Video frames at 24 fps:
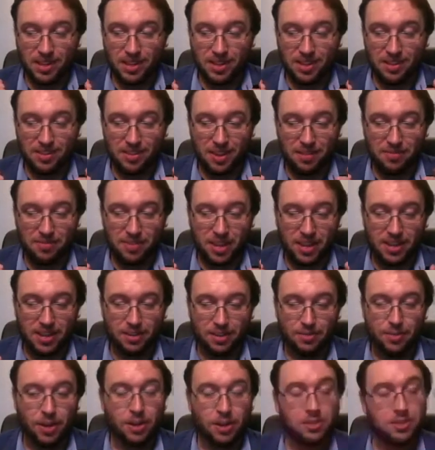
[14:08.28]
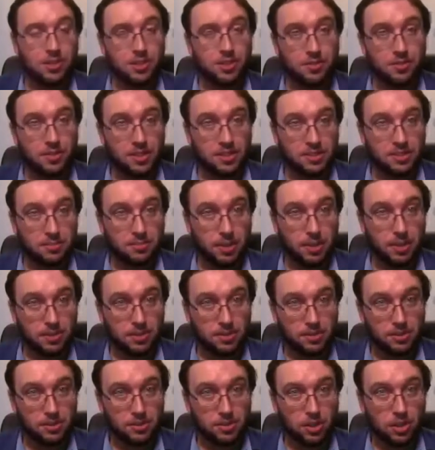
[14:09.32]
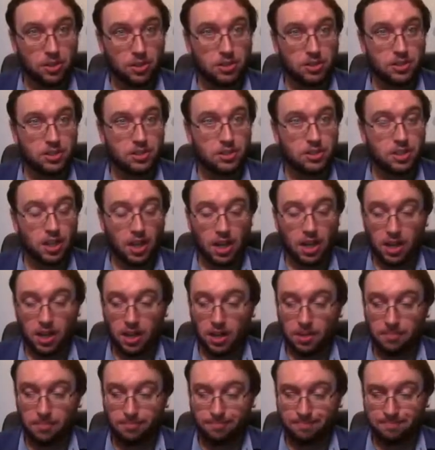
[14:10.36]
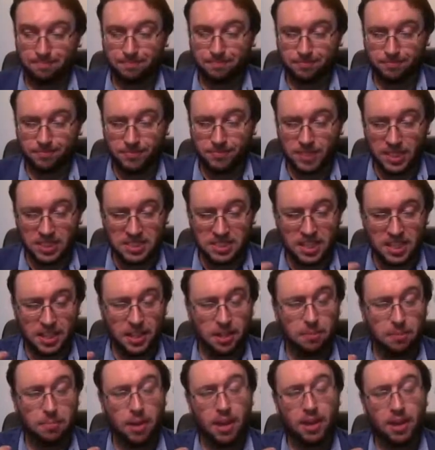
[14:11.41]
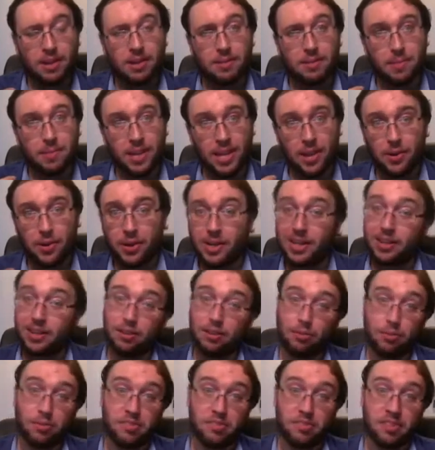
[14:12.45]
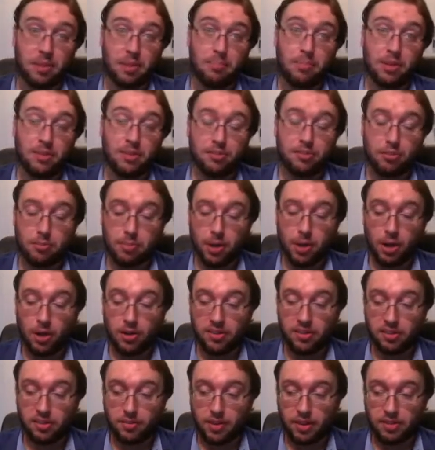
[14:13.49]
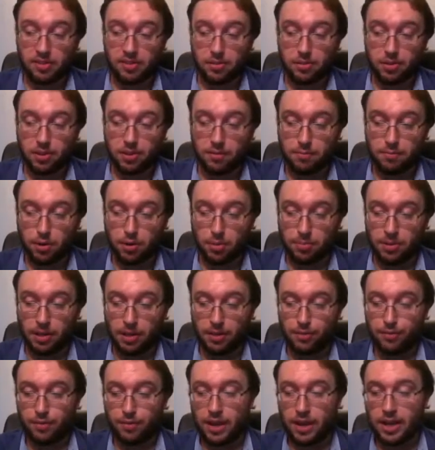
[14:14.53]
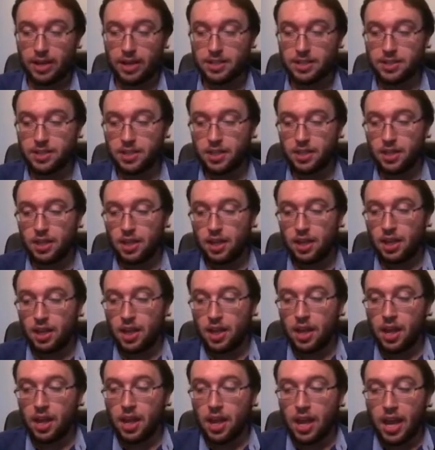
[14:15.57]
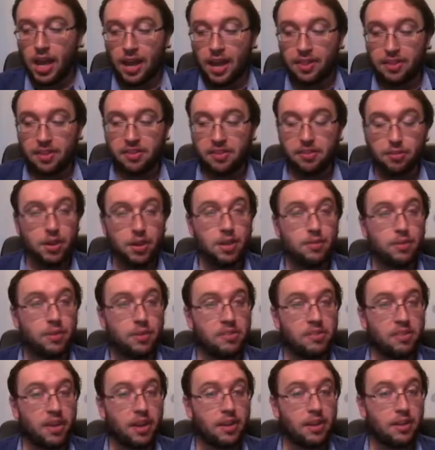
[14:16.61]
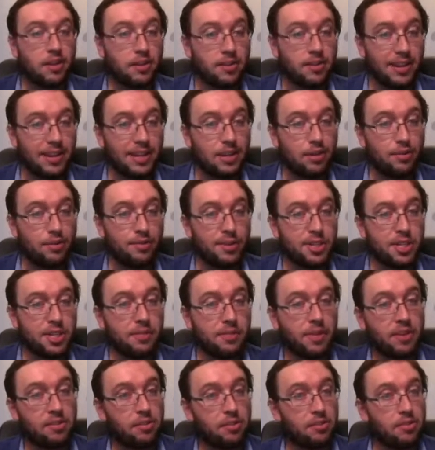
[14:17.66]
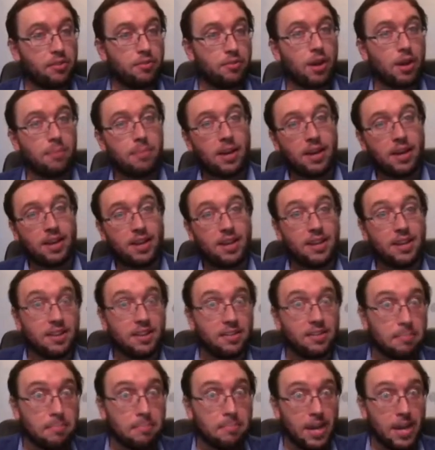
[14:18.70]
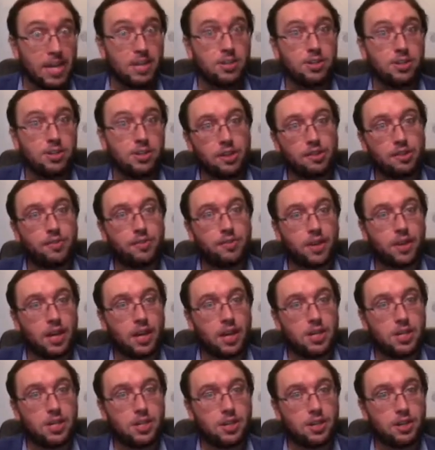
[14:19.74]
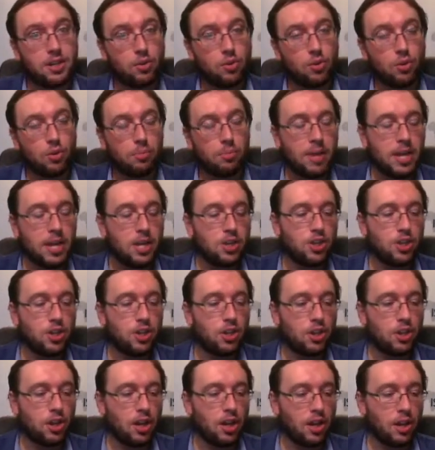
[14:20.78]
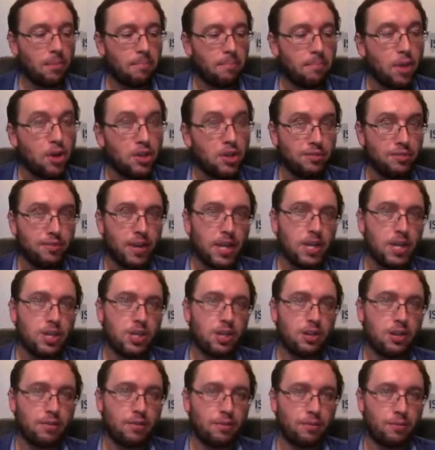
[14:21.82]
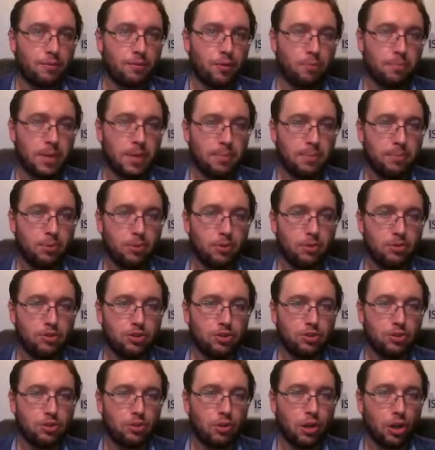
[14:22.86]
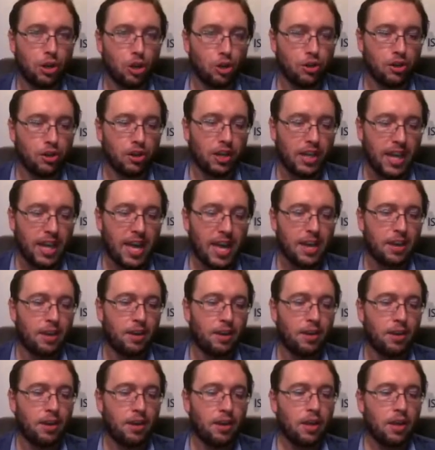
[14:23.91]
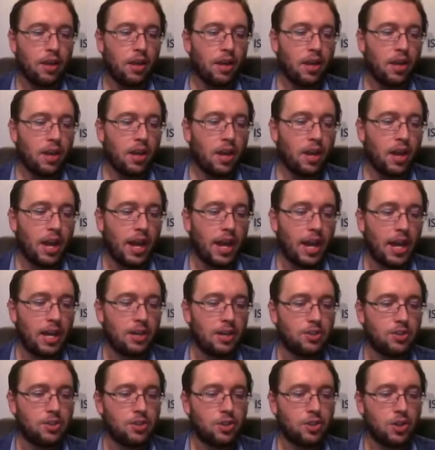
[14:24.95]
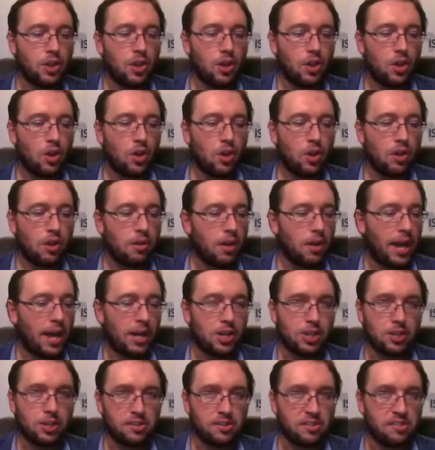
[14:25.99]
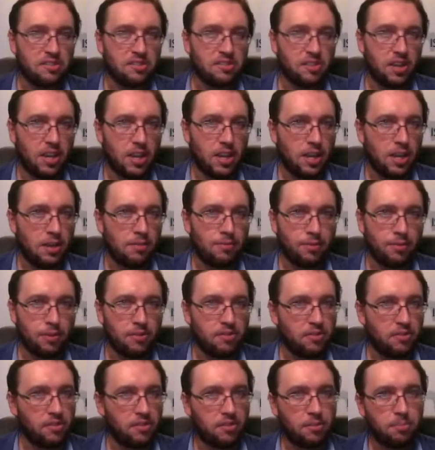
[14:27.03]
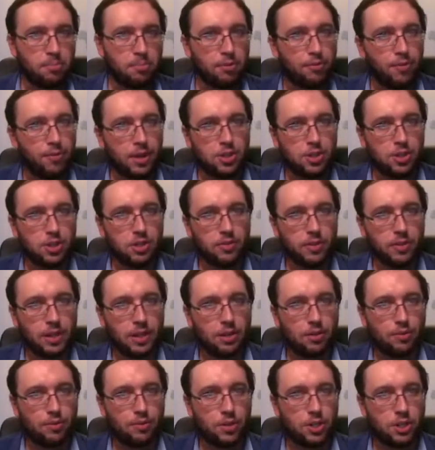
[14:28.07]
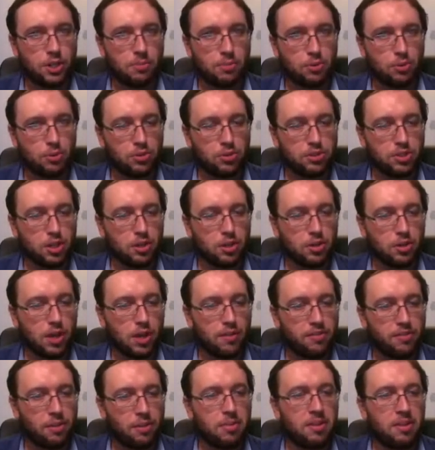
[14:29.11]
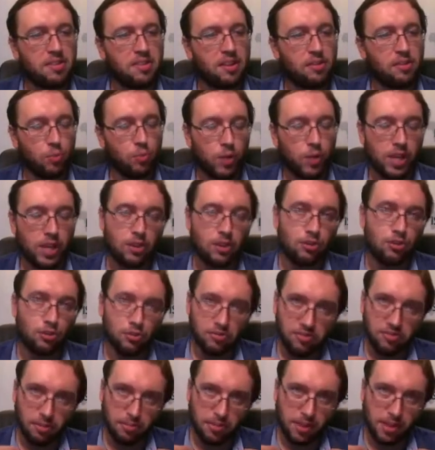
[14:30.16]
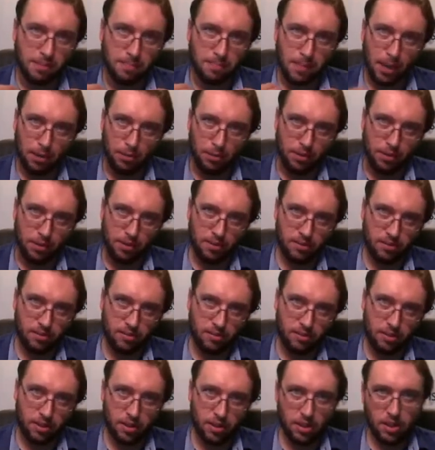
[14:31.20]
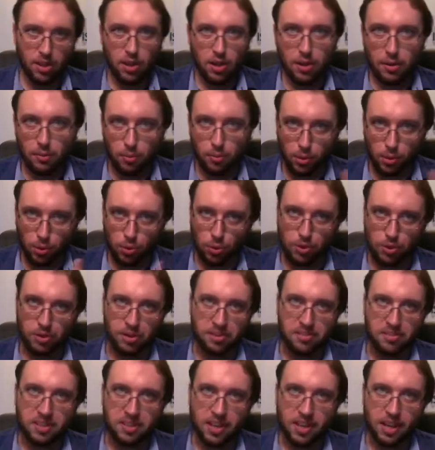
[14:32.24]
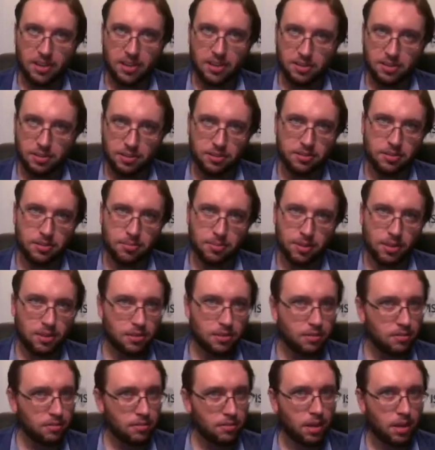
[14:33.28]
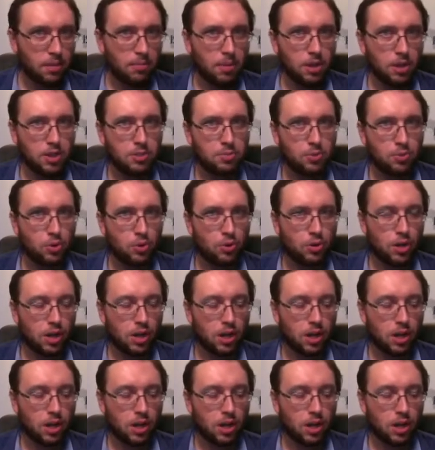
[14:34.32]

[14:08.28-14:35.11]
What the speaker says: They've taken advantage of these abundant stocks. Say they bear very little resemblance to a piracy vessel if properly flagged. And this grievance then that illegal fishing vessels have crept back in is a major justification or a major motivation for people to look again at actions at sea, for instance, prevention of illegal fishing. But also if somebody says we can do something about this, we'll organize together to do something, they're much more